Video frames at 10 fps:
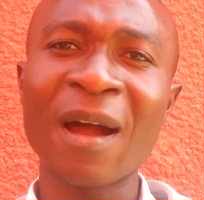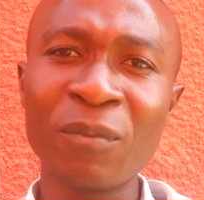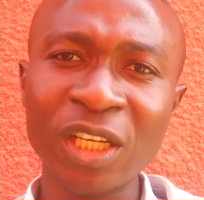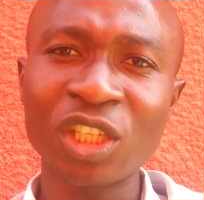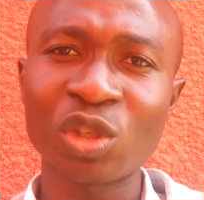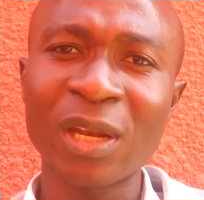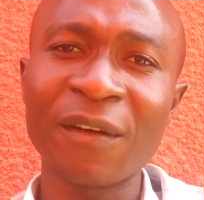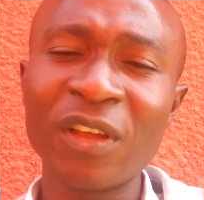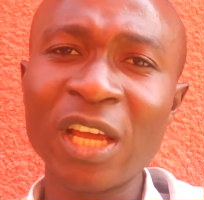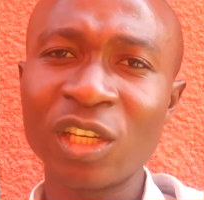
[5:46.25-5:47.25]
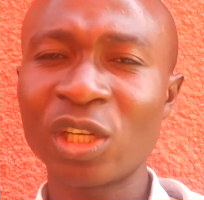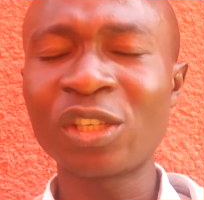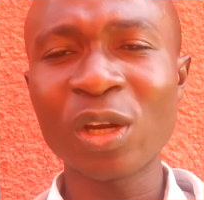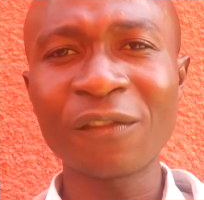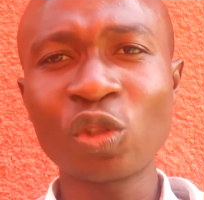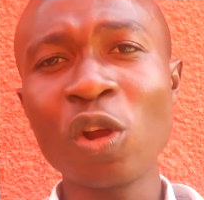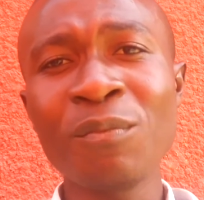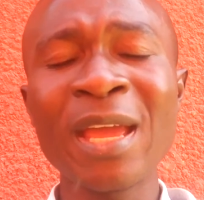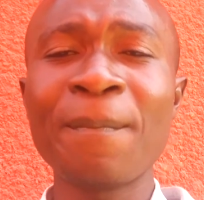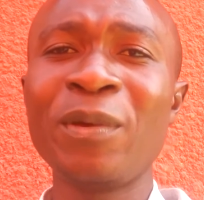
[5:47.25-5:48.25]
I mean, she should have
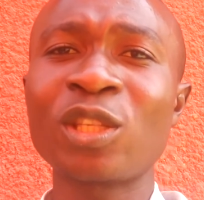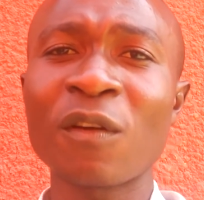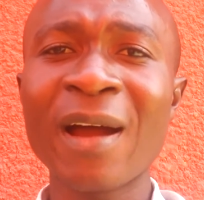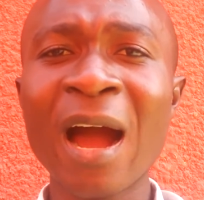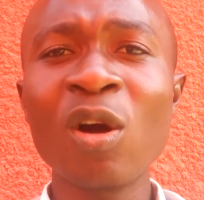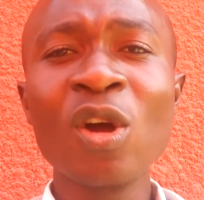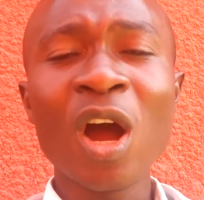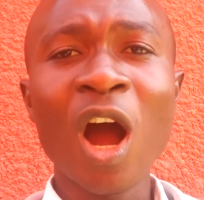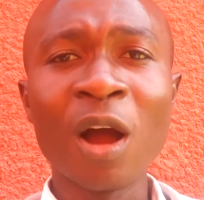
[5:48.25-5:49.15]
shown me a bit of how